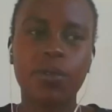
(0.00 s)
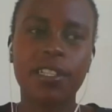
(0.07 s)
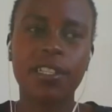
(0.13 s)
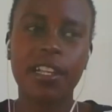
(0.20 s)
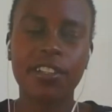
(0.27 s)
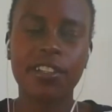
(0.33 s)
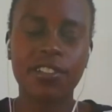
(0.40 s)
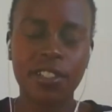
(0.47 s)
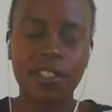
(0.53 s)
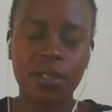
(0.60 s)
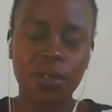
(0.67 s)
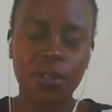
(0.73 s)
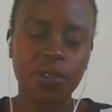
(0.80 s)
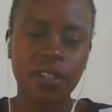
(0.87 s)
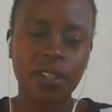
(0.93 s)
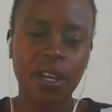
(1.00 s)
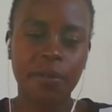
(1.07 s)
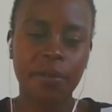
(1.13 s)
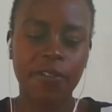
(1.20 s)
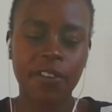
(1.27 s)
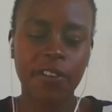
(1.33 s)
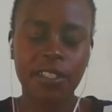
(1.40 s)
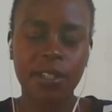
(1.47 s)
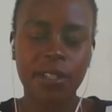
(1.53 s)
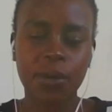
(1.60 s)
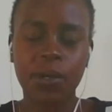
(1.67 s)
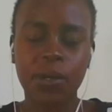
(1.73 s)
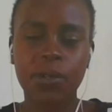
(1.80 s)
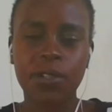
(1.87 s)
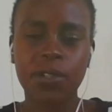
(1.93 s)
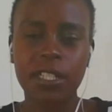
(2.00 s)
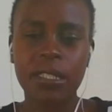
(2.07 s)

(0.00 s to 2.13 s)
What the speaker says: with large data on the IPFS network could